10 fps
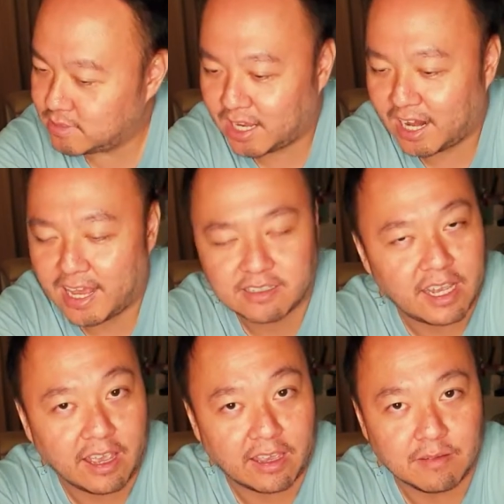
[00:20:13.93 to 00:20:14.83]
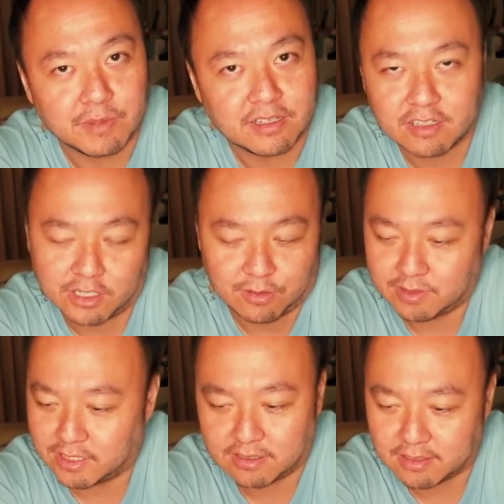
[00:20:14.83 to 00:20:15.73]
Class act. I mean, you
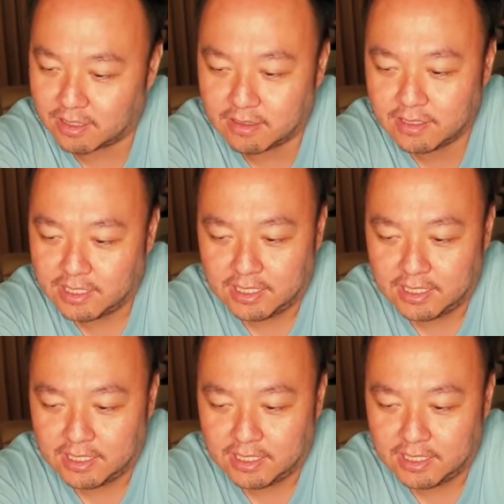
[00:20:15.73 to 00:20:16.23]
know, it's a